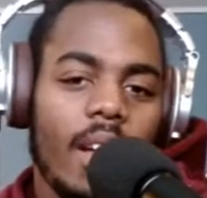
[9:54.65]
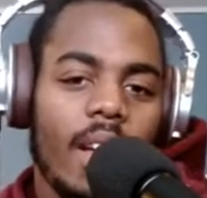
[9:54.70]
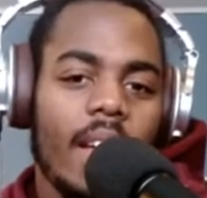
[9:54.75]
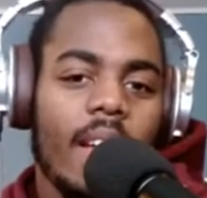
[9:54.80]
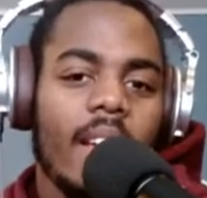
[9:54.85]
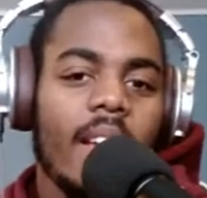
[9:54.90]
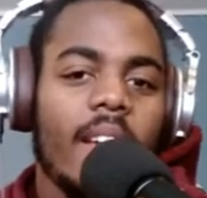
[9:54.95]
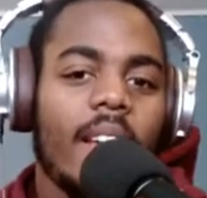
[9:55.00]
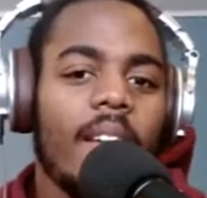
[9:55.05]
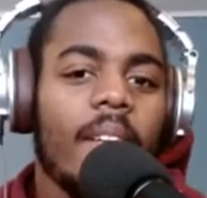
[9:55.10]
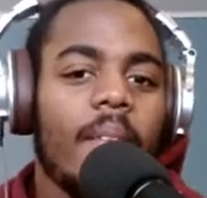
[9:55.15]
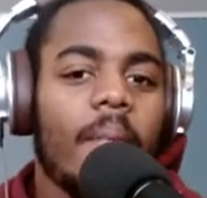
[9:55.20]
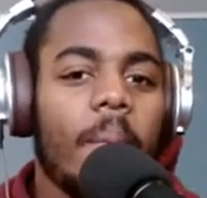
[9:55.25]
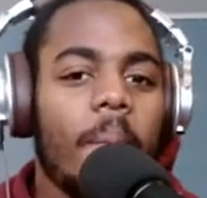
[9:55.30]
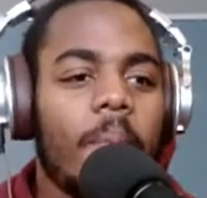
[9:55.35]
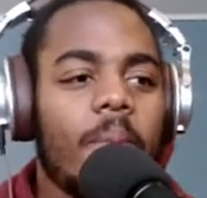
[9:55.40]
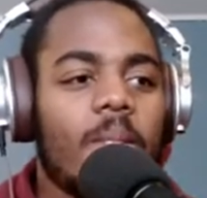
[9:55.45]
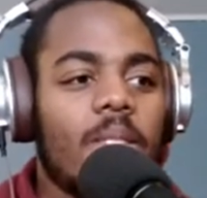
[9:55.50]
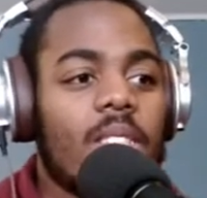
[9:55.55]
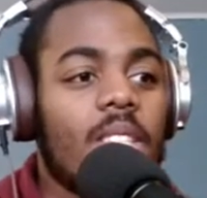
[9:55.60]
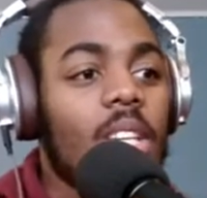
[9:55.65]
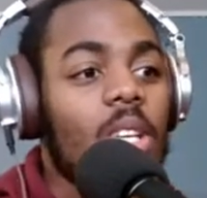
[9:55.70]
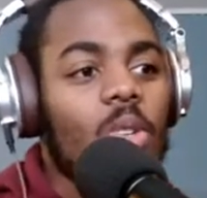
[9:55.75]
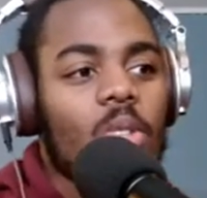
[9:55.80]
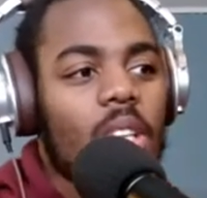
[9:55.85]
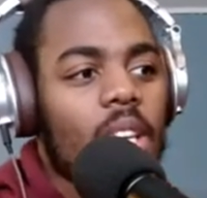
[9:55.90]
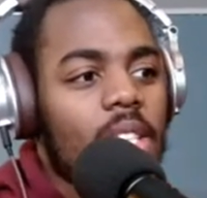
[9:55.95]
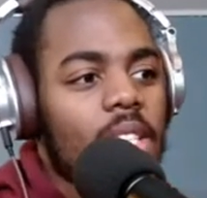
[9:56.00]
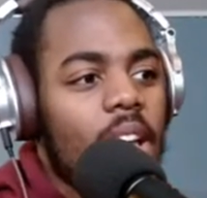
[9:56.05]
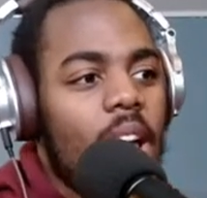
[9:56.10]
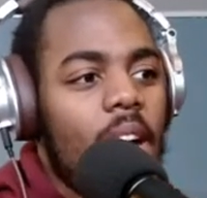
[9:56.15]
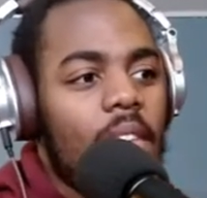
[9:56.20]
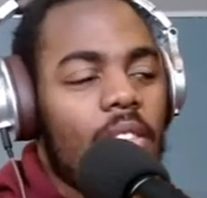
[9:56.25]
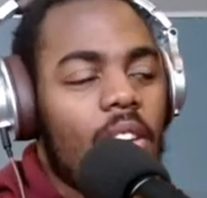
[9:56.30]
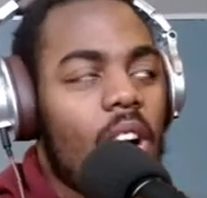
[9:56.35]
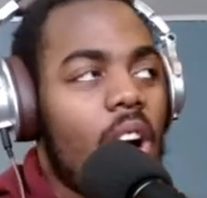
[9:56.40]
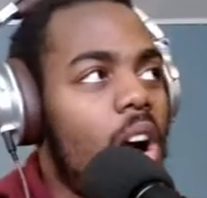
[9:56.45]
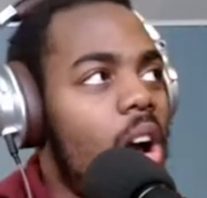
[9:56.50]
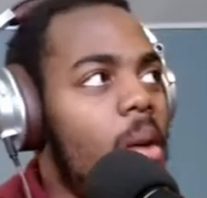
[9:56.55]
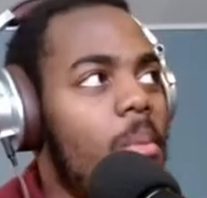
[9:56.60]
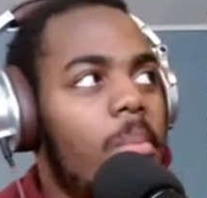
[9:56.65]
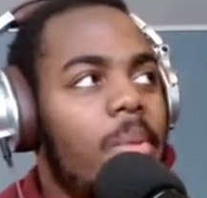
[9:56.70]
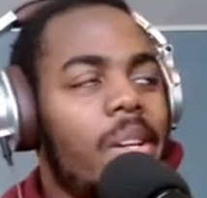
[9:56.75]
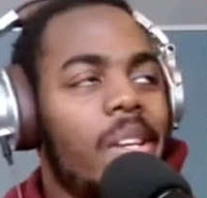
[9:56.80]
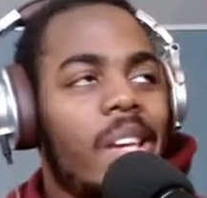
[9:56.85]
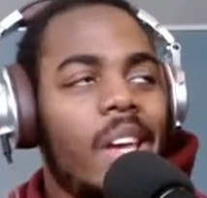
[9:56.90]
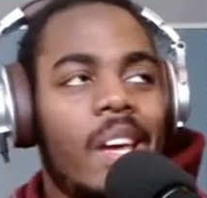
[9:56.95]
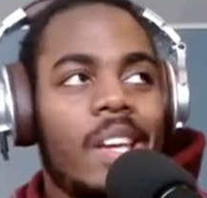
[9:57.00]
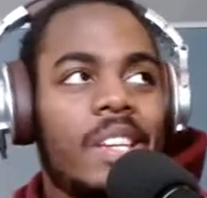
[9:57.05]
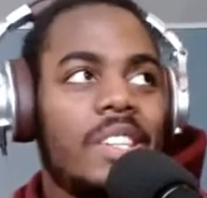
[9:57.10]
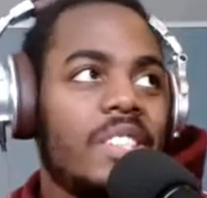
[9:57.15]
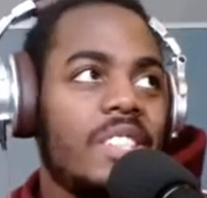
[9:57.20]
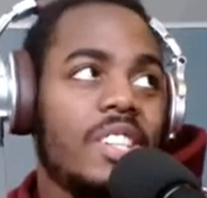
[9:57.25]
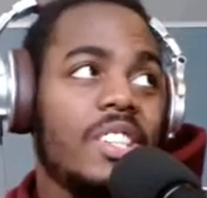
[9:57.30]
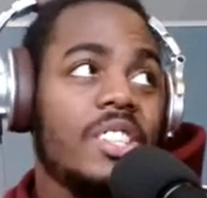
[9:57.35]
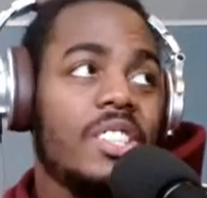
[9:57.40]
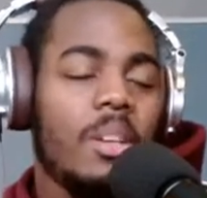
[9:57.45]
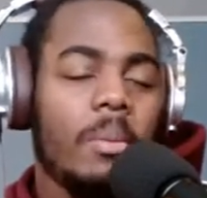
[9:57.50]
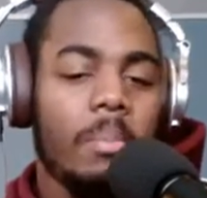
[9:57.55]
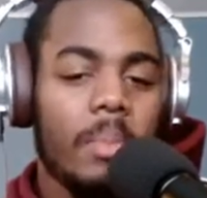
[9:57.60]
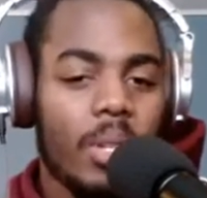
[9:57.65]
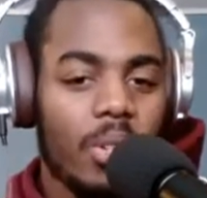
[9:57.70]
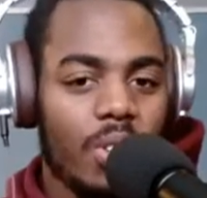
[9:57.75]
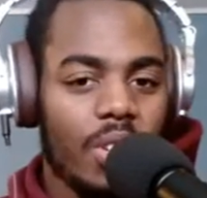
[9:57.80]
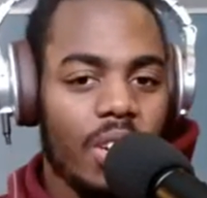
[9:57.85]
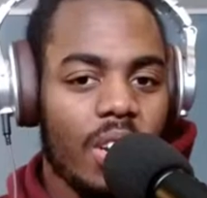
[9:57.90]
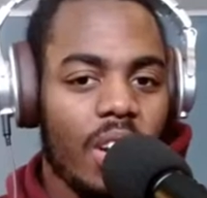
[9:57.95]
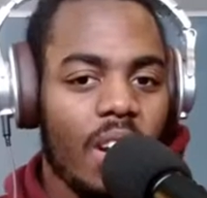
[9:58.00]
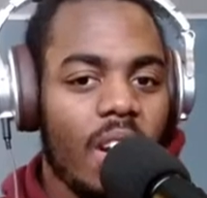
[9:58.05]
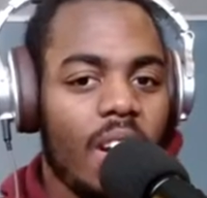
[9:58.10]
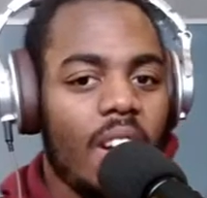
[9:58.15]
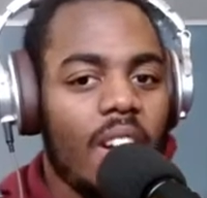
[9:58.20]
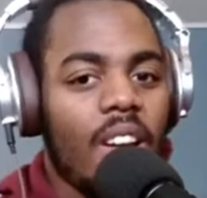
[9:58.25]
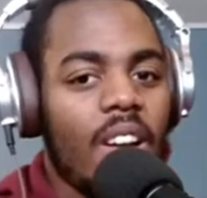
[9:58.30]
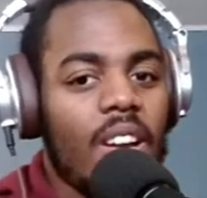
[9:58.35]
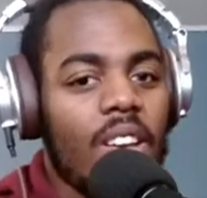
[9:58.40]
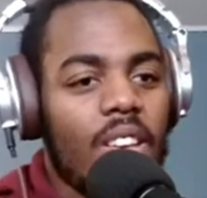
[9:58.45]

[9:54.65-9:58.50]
and still doesn't have a car, but yet she's a millionaire,